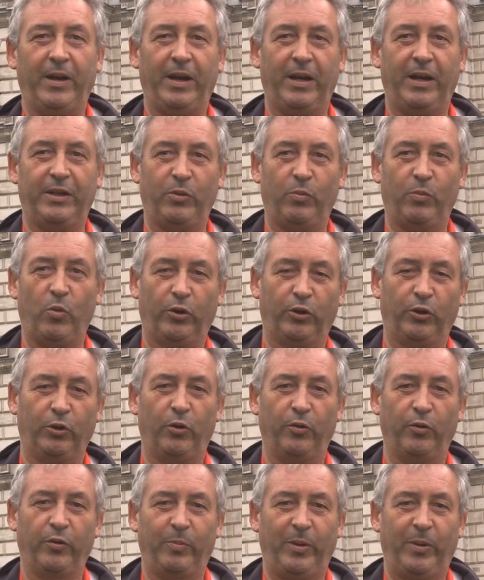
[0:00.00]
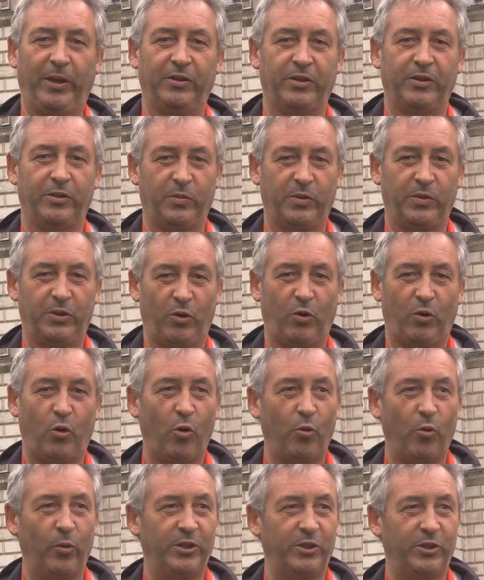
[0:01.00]
As they walked along the paintings, it was
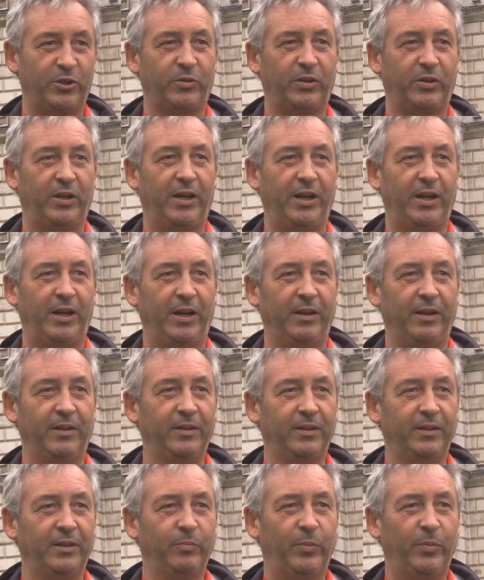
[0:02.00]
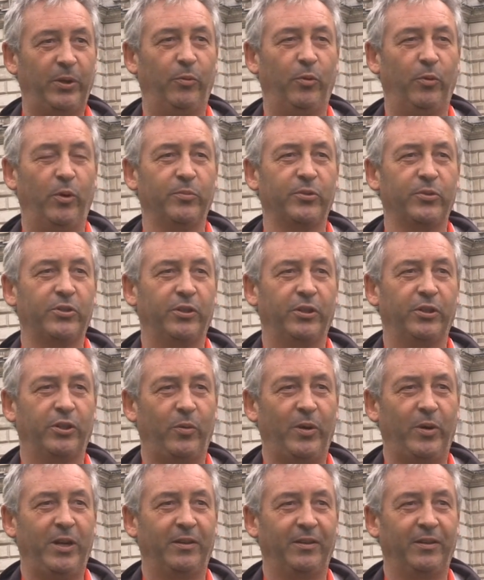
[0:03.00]
always Peter Robinson and the
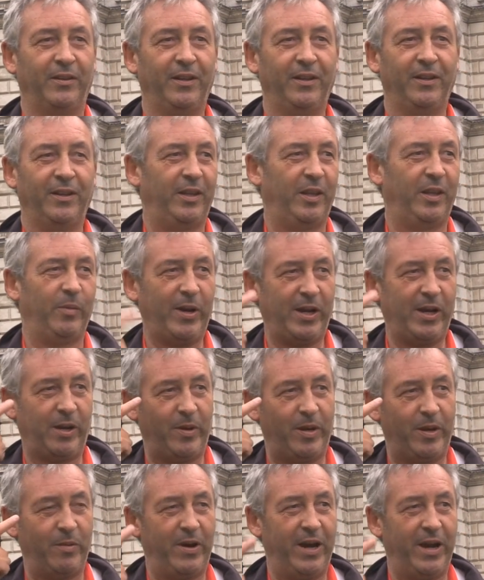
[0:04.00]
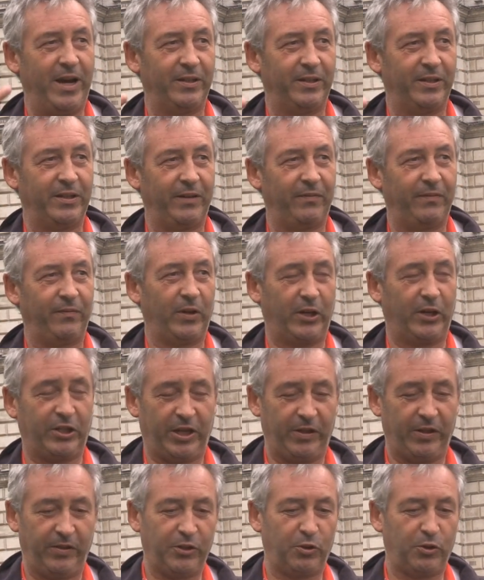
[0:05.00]
Queen. In the back of my mind,
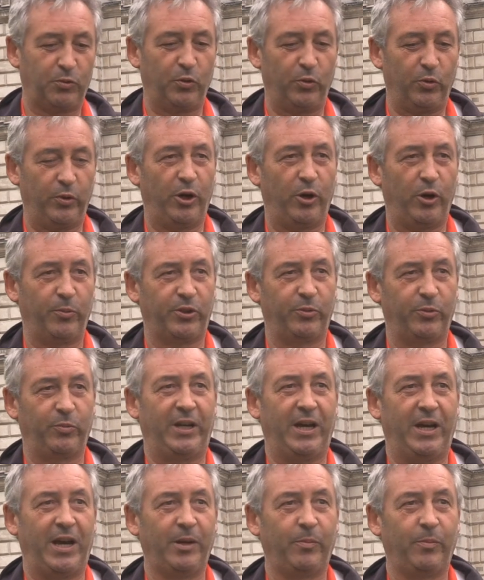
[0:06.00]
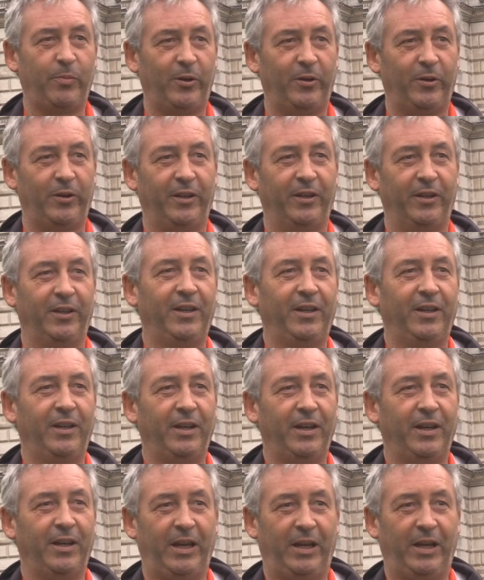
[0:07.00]
because this was the only option we had apparently,
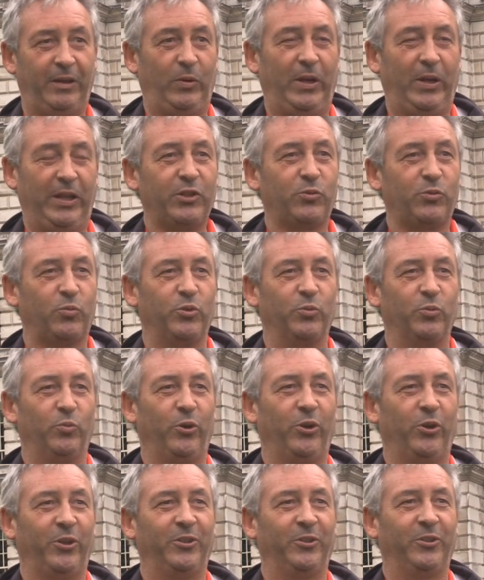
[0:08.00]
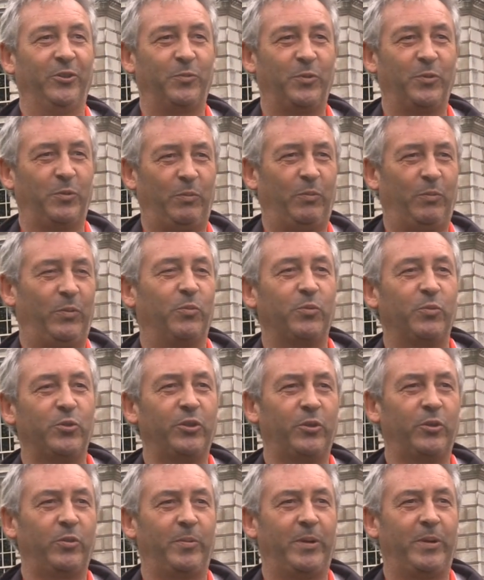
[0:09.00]
this wasn't working. There
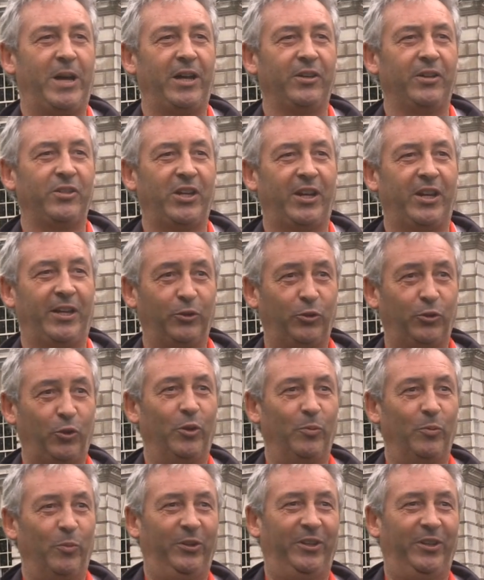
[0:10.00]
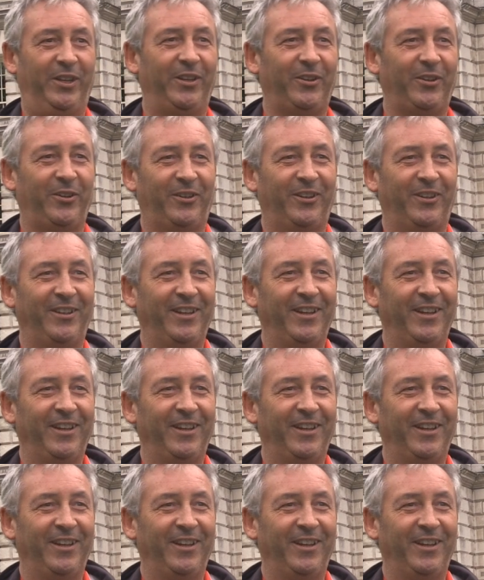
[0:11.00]
was not going to be a handshake, and the two of them weren't together.